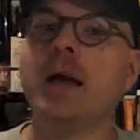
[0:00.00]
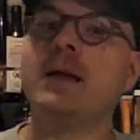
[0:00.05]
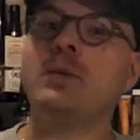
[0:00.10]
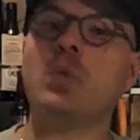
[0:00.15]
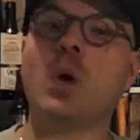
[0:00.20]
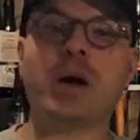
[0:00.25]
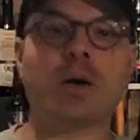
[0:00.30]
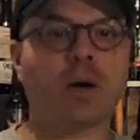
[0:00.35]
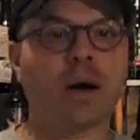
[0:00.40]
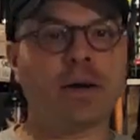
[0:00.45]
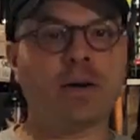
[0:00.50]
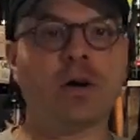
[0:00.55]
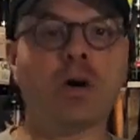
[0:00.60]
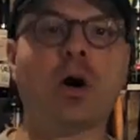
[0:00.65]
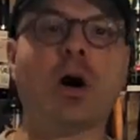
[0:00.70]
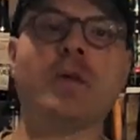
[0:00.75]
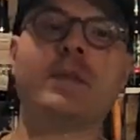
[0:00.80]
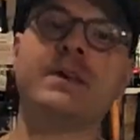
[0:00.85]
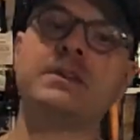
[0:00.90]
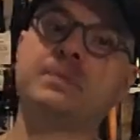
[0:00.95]
Why do I know
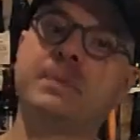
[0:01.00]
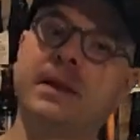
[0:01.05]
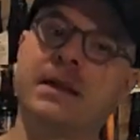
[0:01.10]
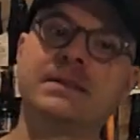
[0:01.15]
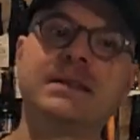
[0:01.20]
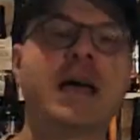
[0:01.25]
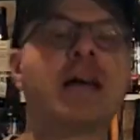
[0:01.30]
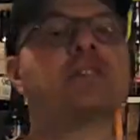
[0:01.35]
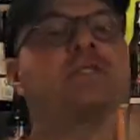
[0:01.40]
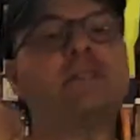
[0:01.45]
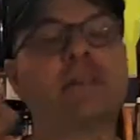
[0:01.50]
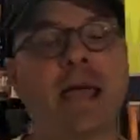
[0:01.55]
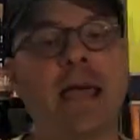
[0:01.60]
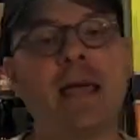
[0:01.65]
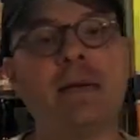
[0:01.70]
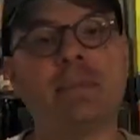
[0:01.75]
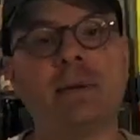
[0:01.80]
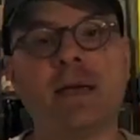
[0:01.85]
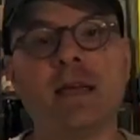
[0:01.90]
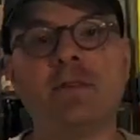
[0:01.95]
all this? Because actually,
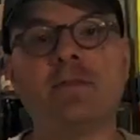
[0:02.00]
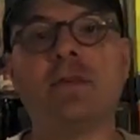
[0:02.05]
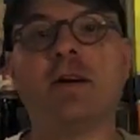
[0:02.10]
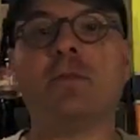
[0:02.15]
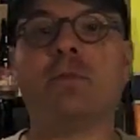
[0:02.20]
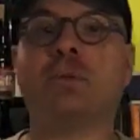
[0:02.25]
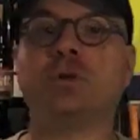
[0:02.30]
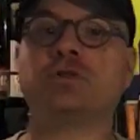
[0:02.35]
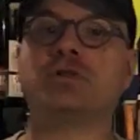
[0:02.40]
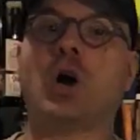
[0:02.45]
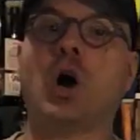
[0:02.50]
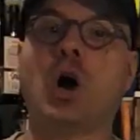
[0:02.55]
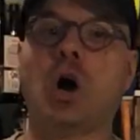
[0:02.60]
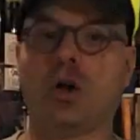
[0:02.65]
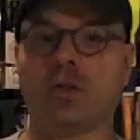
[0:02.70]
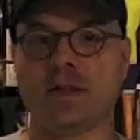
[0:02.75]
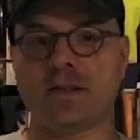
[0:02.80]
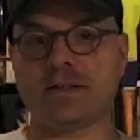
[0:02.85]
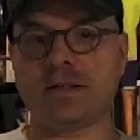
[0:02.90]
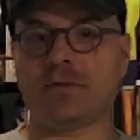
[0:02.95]
AB InBev puts
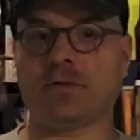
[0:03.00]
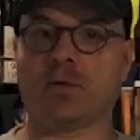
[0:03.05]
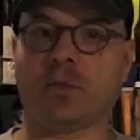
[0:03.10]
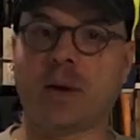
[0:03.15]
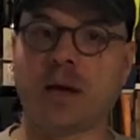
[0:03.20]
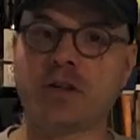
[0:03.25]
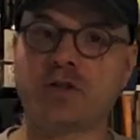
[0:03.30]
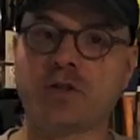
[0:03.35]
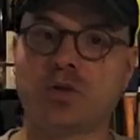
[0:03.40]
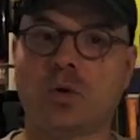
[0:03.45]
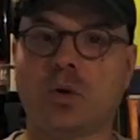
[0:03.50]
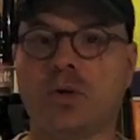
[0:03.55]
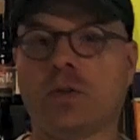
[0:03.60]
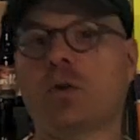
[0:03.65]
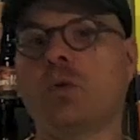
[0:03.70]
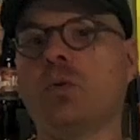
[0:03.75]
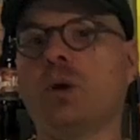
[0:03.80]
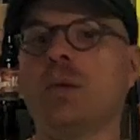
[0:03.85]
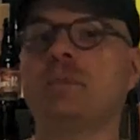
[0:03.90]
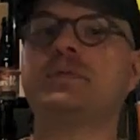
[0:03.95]
all this information on
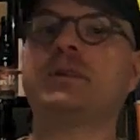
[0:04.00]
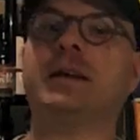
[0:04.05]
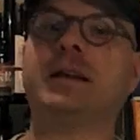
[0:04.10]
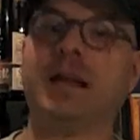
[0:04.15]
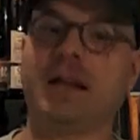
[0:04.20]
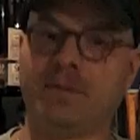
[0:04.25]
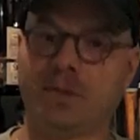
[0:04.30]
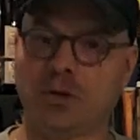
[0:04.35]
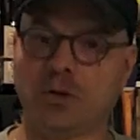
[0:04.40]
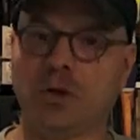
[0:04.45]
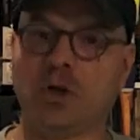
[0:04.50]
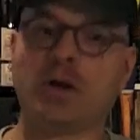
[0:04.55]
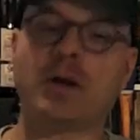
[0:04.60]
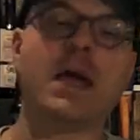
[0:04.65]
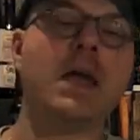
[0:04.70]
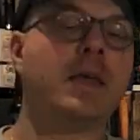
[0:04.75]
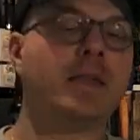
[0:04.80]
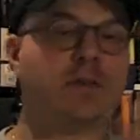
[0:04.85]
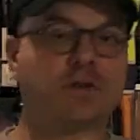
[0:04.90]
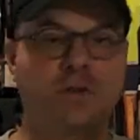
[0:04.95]
their website. If you look,
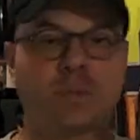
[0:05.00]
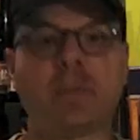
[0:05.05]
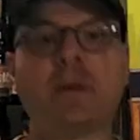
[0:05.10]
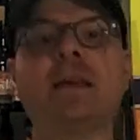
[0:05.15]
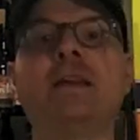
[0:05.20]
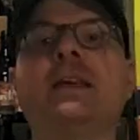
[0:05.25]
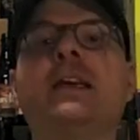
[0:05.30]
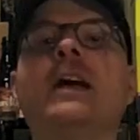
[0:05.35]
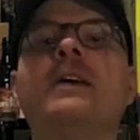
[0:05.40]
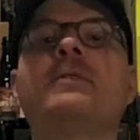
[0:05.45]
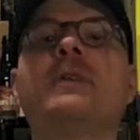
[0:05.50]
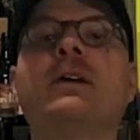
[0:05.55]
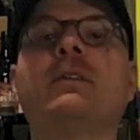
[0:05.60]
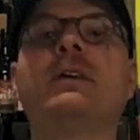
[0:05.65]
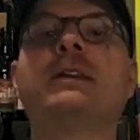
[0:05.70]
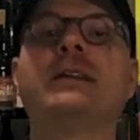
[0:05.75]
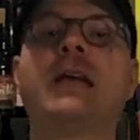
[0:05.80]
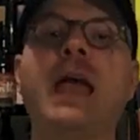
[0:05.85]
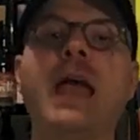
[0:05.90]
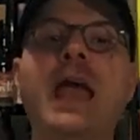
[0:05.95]
there's a PDF of
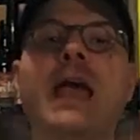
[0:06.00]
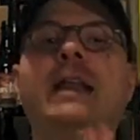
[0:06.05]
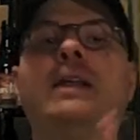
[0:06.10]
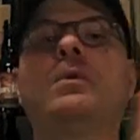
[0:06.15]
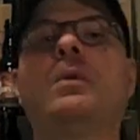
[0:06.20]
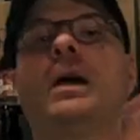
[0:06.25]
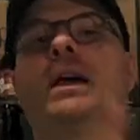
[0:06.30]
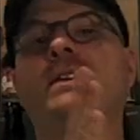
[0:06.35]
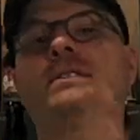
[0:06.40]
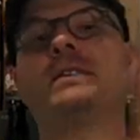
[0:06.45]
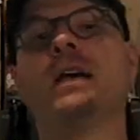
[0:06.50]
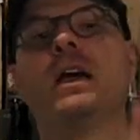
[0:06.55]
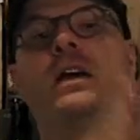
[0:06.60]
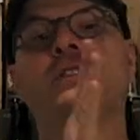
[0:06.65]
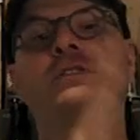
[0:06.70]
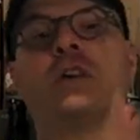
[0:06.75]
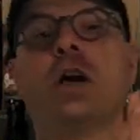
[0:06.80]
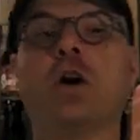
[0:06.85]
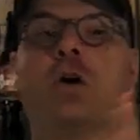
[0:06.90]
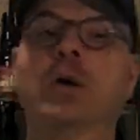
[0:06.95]
it. Anyways,
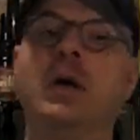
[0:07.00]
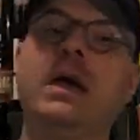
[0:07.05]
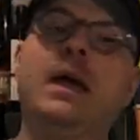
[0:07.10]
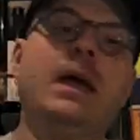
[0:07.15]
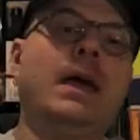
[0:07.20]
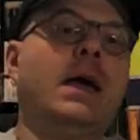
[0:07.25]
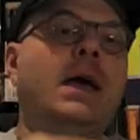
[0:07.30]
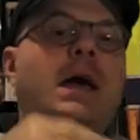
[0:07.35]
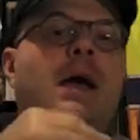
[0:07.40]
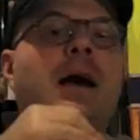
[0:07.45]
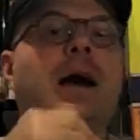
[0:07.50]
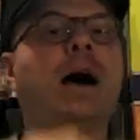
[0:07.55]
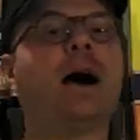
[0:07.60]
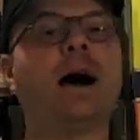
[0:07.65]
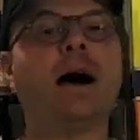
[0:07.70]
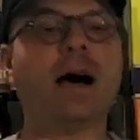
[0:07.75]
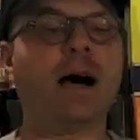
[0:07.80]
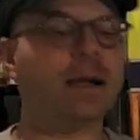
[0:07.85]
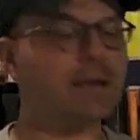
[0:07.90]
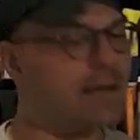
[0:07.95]
so
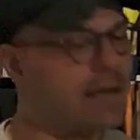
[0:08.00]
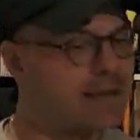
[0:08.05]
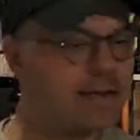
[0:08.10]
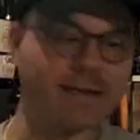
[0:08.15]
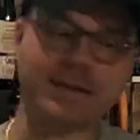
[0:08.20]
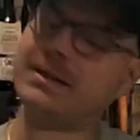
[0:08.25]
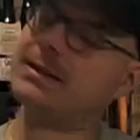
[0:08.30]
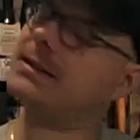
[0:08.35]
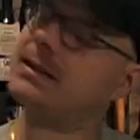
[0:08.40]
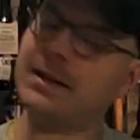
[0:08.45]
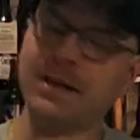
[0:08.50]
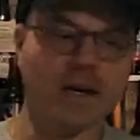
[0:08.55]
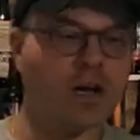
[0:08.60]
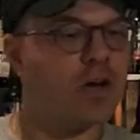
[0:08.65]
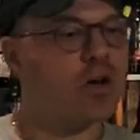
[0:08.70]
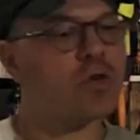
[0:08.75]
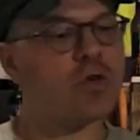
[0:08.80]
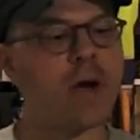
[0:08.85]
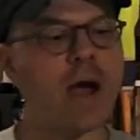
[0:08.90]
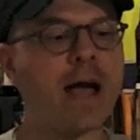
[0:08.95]
let's
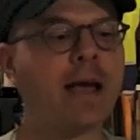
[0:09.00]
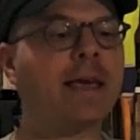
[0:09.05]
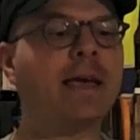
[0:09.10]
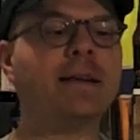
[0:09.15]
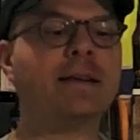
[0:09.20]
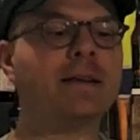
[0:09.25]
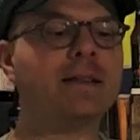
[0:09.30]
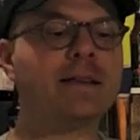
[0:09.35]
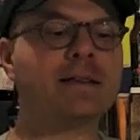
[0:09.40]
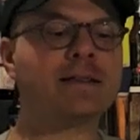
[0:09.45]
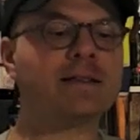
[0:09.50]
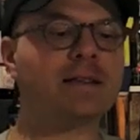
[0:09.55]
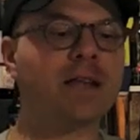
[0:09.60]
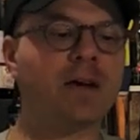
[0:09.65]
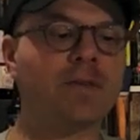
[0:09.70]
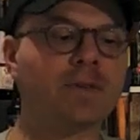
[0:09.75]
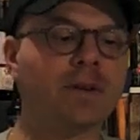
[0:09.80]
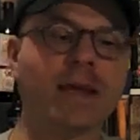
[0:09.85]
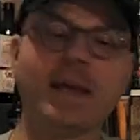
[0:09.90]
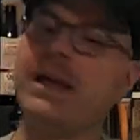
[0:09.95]
crack into this
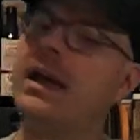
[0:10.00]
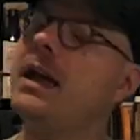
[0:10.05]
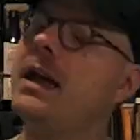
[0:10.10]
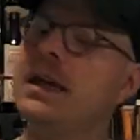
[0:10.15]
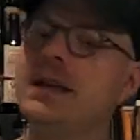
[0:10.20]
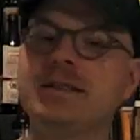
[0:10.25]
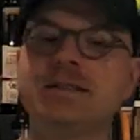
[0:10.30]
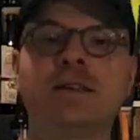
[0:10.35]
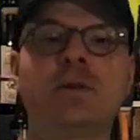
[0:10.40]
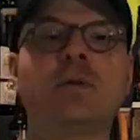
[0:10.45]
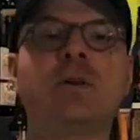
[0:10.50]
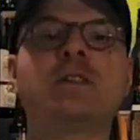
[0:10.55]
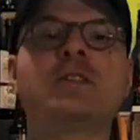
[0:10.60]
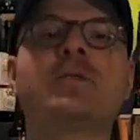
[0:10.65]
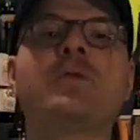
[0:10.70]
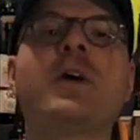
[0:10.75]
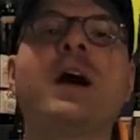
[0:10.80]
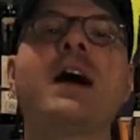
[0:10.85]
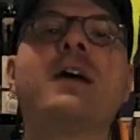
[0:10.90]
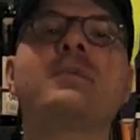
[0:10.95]
lovely, see what
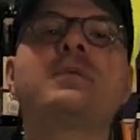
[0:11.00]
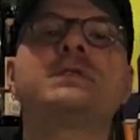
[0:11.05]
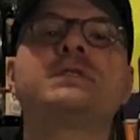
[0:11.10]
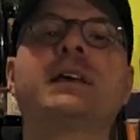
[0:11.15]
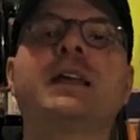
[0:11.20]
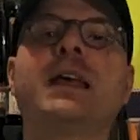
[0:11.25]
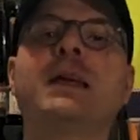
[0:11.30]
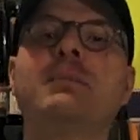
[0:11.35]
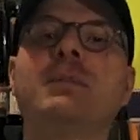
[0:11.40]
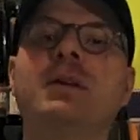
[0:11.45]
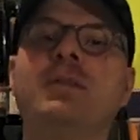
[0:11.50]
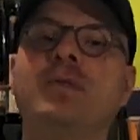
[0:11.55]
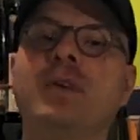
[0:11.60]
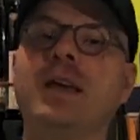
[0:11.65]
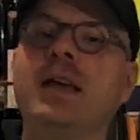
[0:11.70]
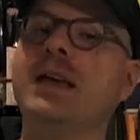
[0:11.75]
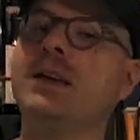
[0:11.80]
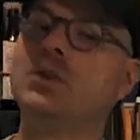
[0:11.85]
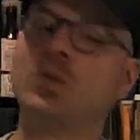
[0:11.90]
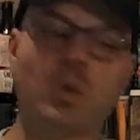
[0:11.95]
its 5%
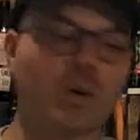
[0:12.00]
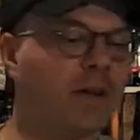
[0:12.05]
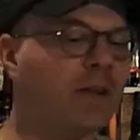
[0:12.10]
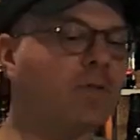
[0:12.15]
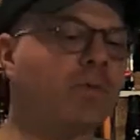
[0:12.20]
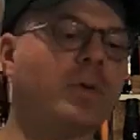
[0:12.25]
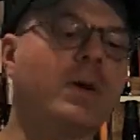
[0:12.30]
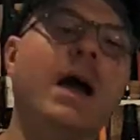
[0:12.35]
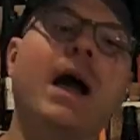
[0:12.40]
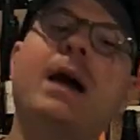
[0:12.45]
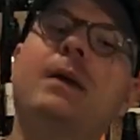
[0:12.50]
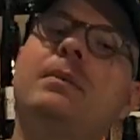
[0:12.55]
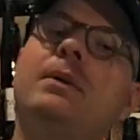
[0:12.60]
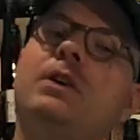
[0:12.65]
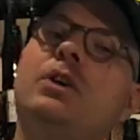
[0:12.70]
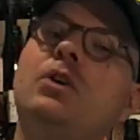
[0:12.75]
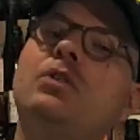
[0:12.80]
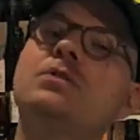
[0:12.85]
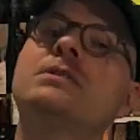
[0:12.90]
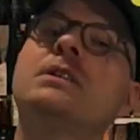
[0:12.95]
ABV and 23
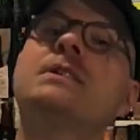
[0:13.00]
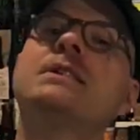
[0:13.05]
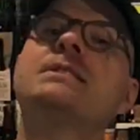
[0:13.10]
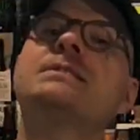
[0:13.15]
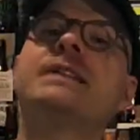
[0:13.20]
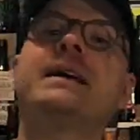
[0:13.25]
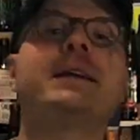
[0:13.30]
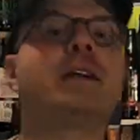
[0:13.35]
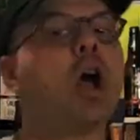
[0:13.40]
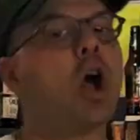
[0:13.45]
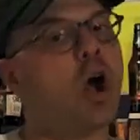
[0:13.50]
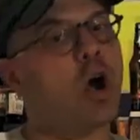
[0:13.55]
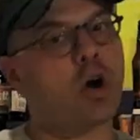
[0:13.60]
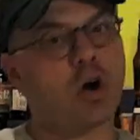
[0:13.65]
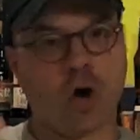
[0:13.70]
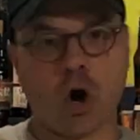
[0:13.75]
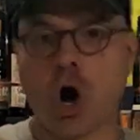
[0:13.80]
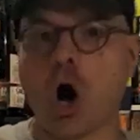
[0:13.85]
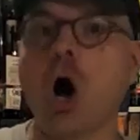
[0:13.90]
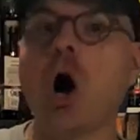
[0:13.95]
IBUs, as I said,
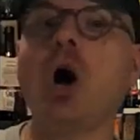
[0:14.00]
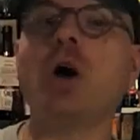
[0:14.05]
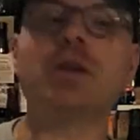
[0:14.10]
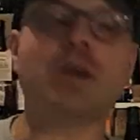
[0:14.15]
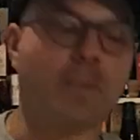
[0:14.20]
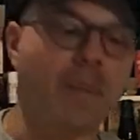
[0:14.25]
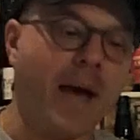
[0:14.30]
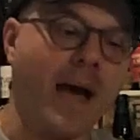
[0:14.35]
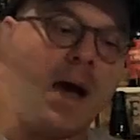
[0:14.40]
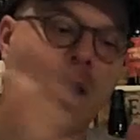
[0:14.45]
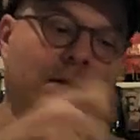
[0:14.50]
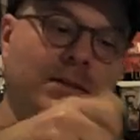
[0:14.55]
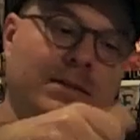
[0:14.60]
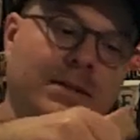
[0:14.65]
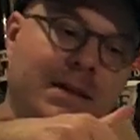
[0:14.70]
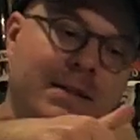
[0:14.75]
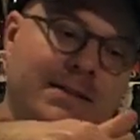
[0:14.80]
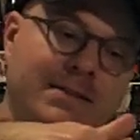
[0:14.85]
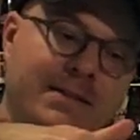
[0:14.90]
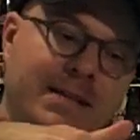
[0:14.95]
are all about.
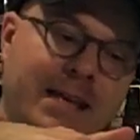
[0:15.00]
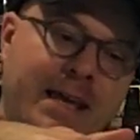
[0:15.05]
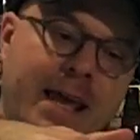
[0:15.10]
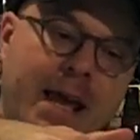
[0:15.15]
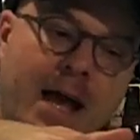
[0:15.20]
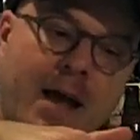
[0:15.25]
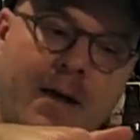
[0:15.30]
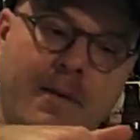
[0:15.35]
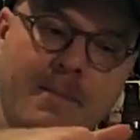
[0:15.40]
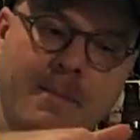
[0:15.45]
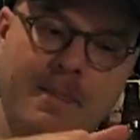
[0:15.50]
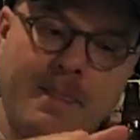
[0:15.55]
Let's see here.